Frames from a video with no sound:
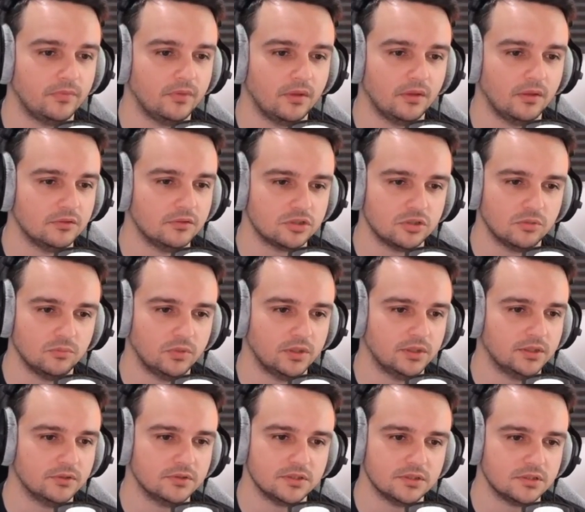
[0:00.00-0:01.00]
someone
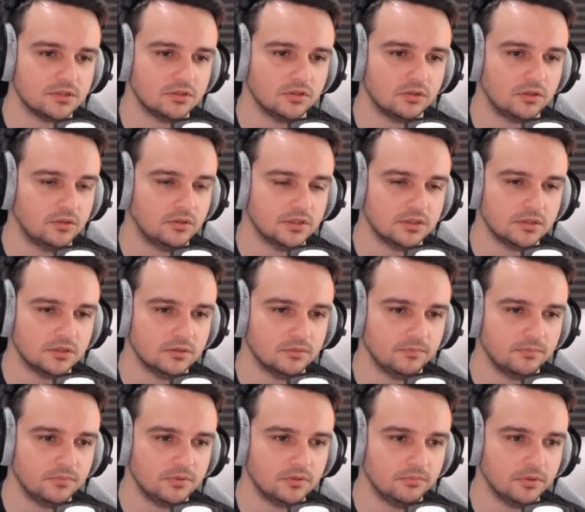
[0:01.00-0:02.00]
else is circling to
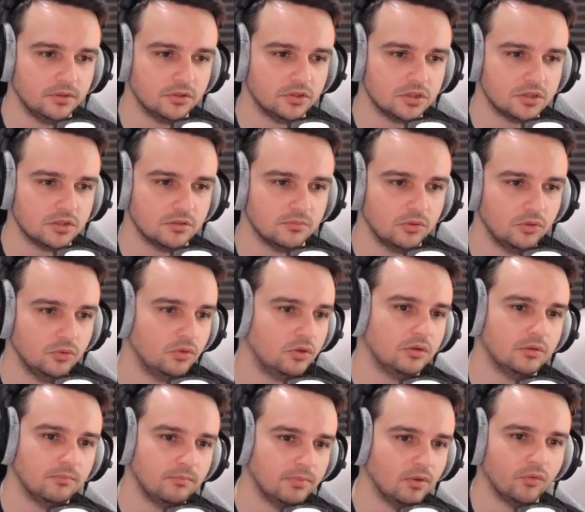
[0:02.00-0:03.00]
purchase them, who
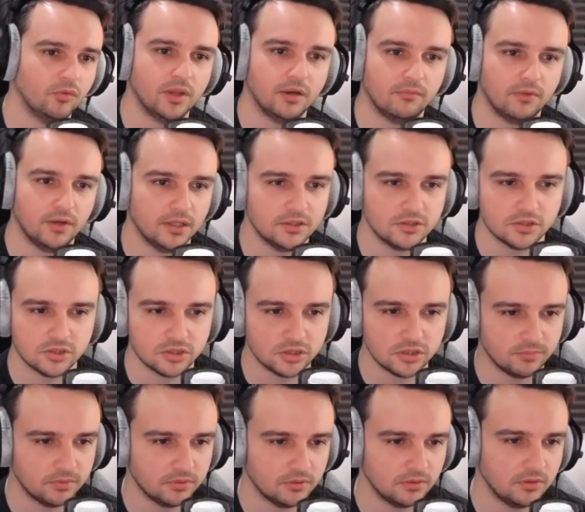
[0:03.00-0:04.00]
can build that
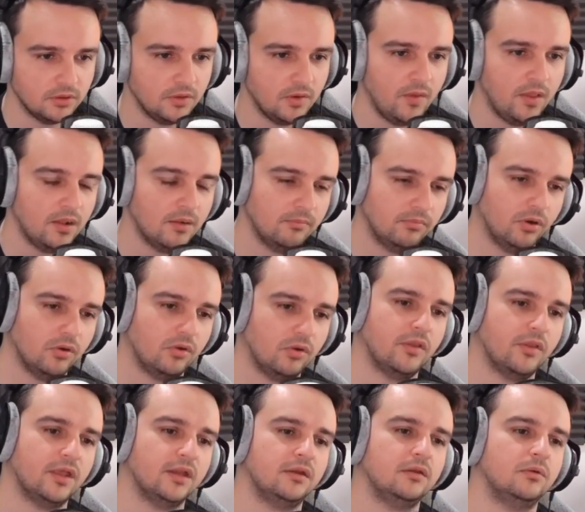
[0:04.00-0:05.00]
relationship and broker
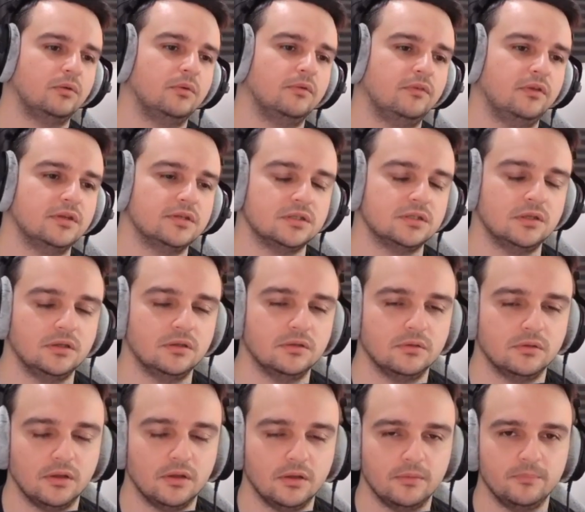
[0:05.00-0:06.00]
that deal with Disney
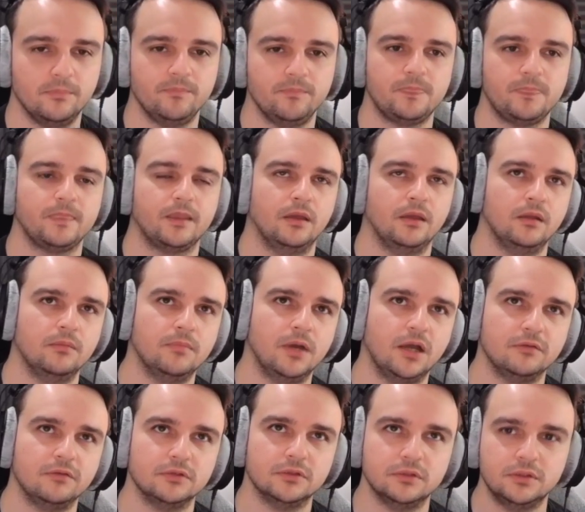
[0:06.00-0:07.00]
and
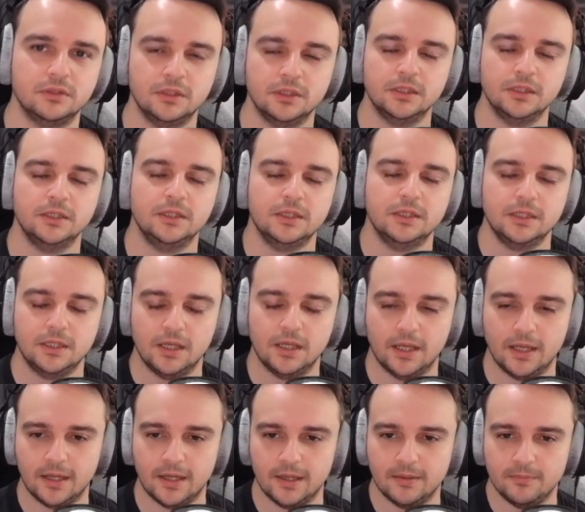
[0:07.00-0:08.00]
Marvel.
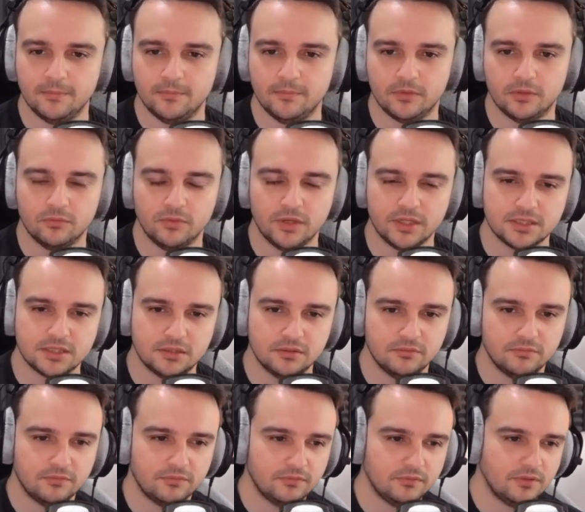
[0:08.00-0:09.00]
The rest
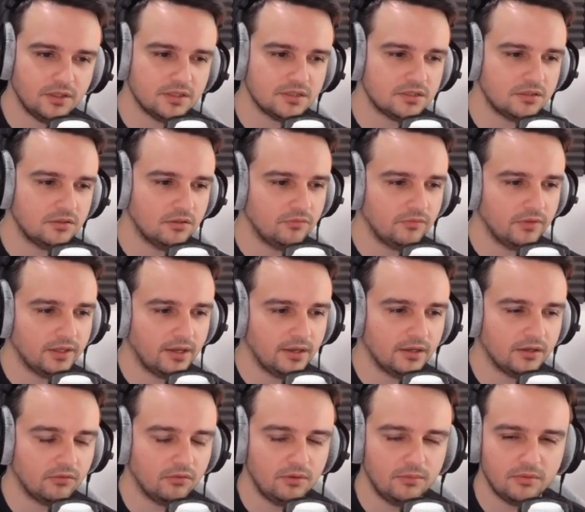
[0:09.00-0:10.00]
of their stuff, like, I
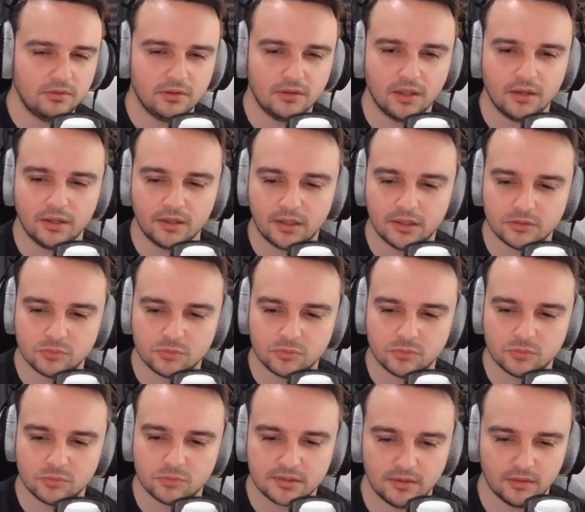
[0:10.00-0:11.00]
agree with you, Dan. Like, it's
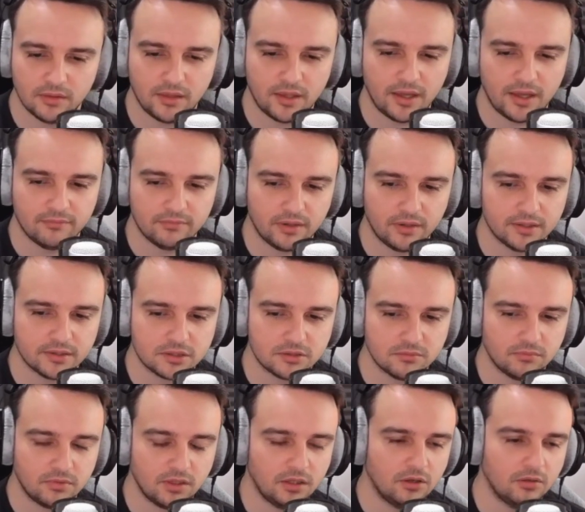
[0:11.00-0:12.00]
weird to think that they haven't had
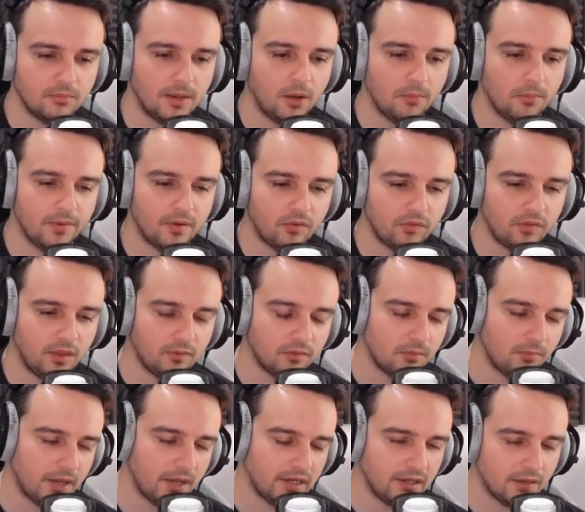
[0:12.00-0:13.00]
something come out, but I think the
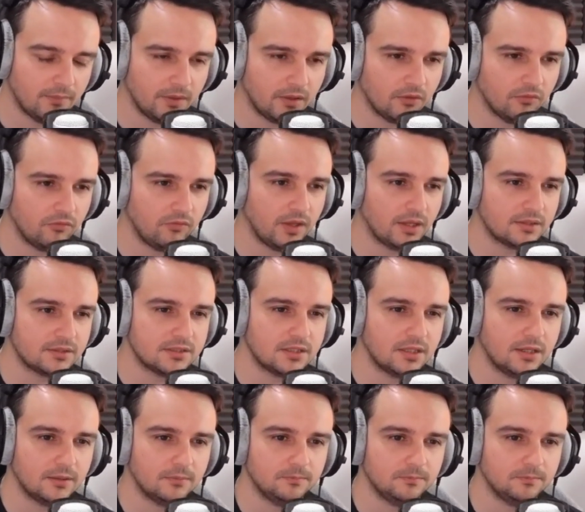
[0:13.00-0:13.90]
pandemic affects that.